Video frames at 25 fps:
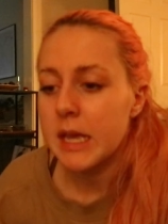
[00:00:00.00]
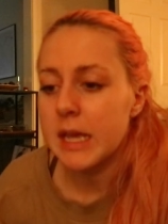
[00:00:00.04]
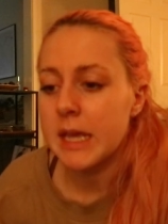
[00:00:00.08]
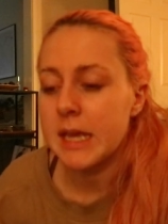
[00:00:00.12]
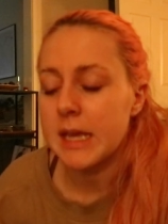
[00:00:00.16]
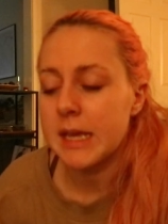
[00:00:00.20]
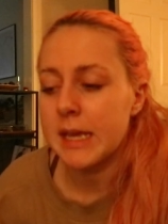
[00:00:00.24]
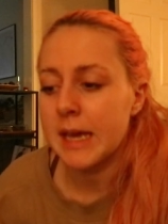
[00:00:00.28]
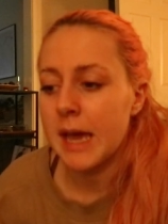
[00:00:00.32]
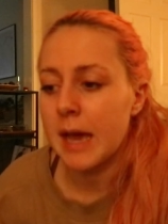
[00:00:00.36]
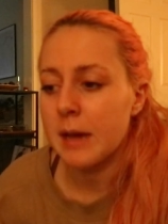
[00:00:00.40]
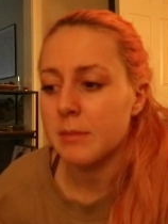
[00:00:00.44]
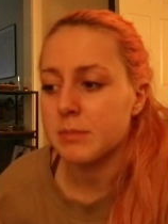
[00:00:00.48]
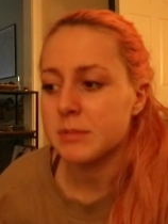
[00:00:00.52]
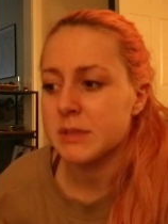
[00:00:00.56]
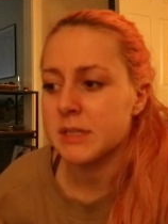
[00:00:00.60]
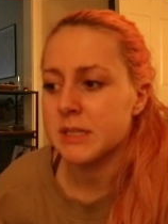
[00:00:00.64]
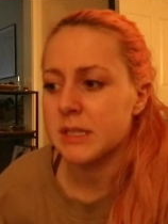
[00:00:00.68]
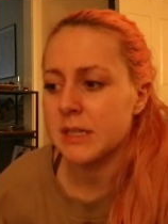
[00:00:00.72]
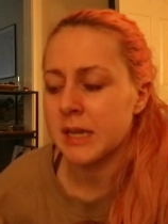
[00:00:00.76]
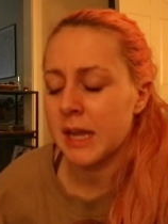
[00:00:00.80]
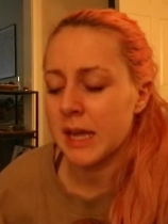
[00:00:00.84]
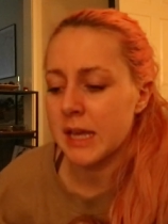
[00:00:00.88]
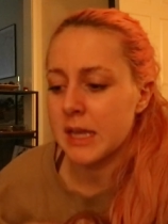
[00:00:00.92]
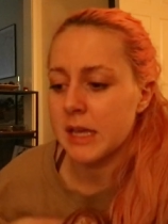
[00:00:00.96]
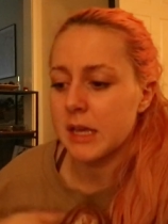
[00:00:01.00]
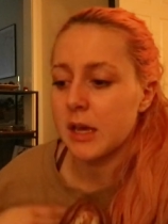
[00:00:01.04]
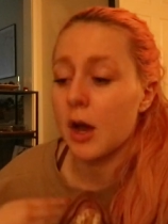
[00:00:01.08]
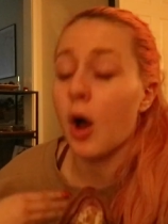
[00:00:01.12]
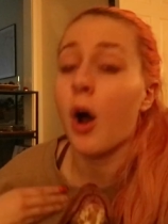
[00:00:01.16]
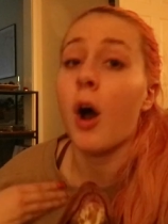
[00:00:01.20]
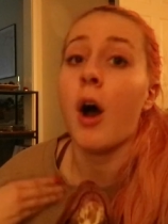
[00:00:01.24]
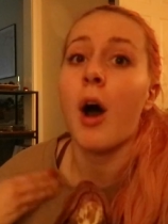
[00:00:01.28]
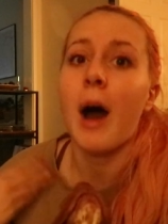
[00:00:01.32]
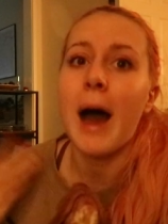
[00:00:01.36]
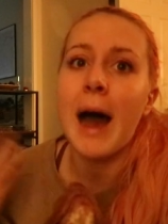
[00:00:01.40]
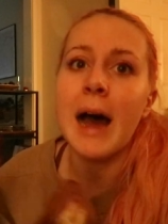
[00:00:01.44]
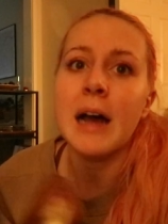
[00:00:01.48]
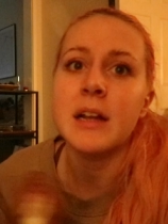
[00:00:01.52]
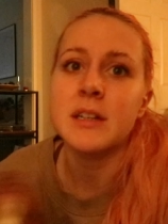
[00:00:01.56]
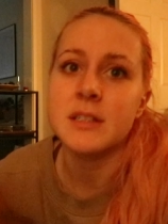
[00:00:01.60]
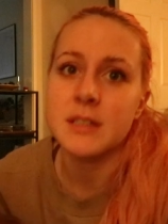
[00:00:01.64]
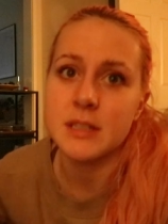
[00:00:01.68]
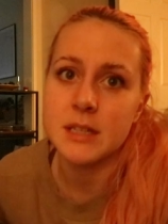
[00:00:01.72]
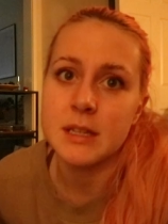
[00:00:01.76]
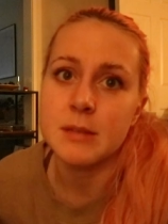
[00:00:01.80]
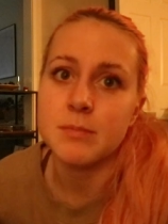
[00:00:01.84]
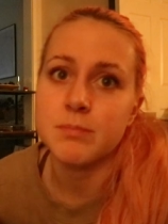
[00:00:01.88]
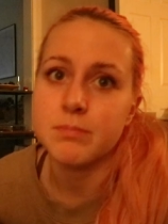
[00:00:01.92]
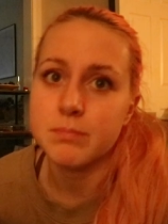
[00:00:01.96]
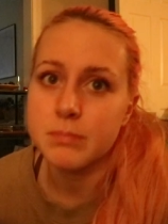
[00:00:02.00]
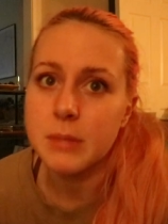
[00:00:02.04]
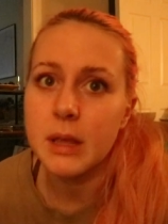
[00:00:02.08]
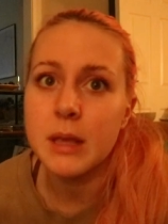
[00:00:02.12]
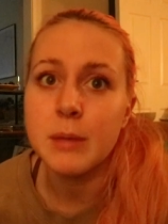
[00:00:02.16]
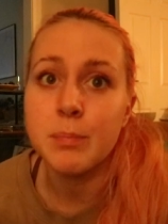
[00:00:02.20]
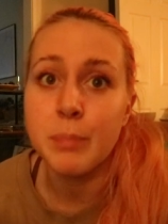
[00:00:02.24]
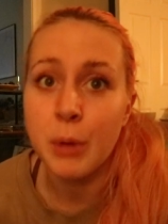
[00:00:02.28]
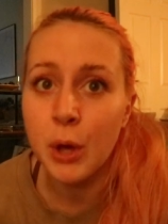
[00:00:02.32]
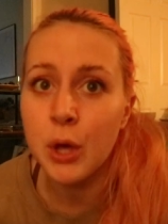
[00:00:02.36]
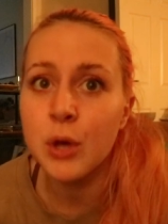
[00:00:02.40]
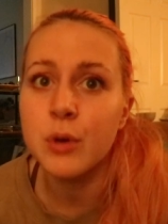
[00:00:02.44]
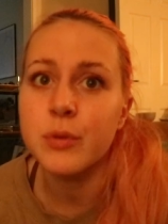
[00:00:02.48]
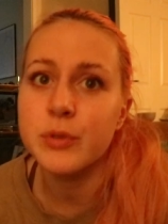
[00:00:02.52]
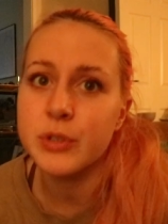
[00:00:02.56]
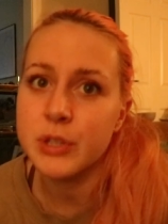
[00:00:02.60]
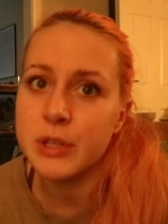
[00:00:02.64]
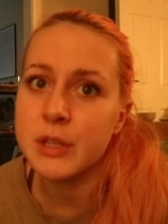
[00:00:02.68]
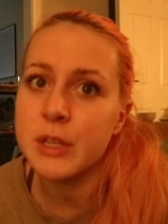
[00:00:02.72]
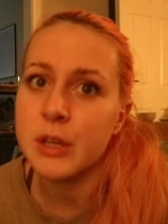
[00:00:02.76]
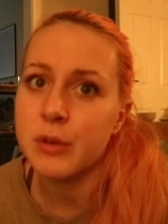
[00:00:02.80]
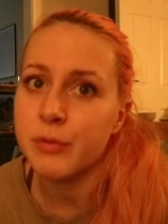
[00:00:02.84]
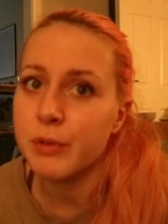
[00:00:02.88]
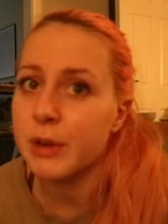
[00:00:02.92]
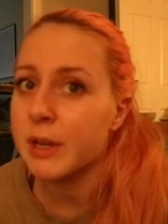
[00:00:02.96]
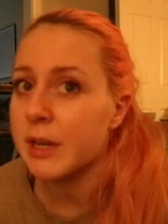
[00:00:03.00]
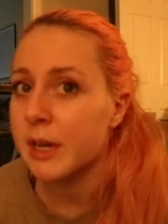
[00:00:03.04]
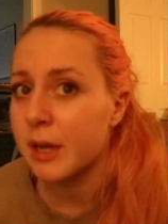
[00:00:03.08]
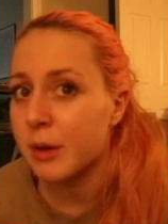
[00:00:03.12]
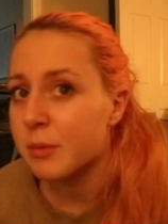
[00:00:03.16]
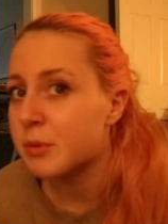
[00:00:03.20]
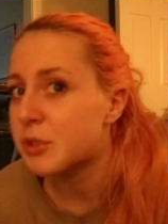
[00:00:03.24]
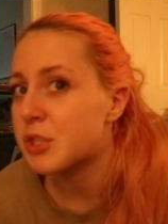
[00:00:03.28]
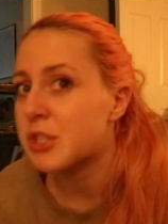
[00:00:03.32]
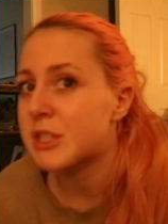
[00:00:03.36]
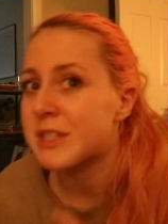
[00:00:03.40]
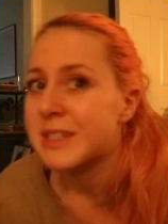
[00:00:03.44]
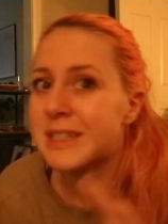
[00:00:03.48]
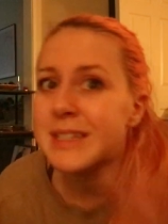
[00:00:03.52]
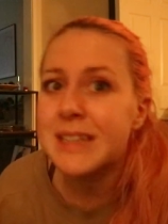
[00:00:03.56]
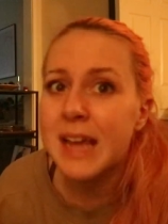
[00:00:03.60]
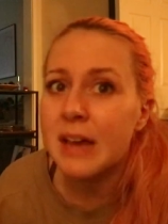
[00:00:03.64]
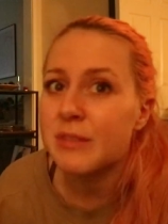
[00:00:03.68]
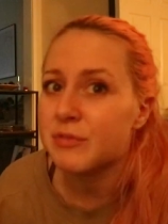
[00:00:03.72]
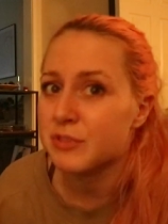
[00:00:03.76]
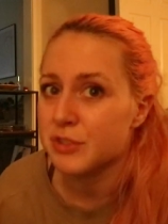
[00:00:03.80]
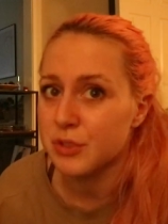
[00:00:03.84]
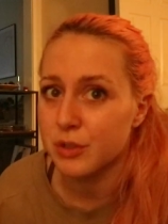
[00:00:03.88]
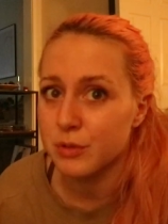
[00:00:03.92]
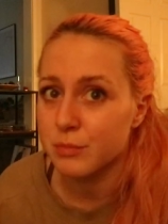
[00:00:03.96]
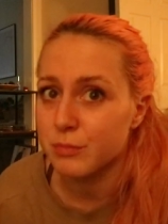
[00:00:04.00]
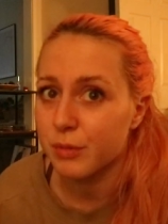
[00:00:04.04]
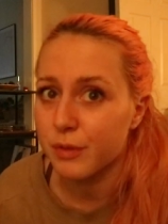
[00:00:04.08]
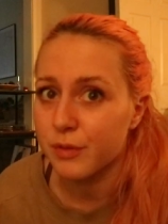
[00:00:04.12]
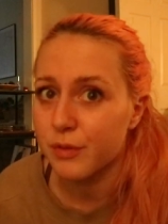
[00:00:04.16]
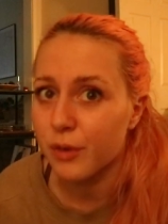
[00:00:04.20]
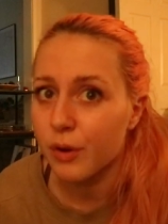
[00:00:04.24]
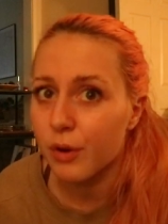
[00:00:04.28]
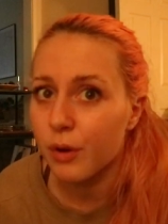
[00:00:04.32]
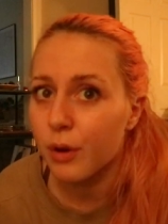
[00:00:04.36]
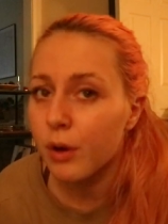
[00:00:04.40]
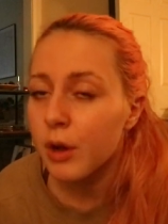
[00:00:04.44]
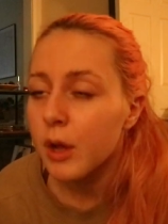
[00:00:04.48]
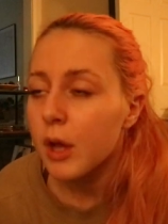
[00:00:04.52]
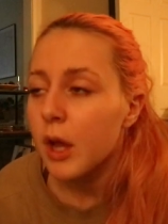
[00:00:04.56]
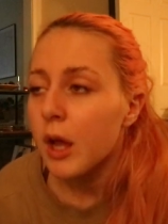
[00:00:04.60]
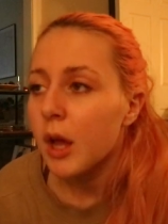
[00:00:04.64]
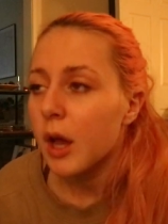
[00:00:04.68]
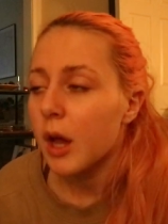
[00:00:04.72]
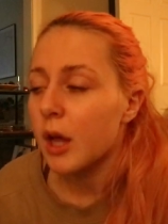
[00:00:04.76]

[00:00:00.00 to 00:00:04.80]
He kept like, oh, and he pooed in the arena, which he's never done before.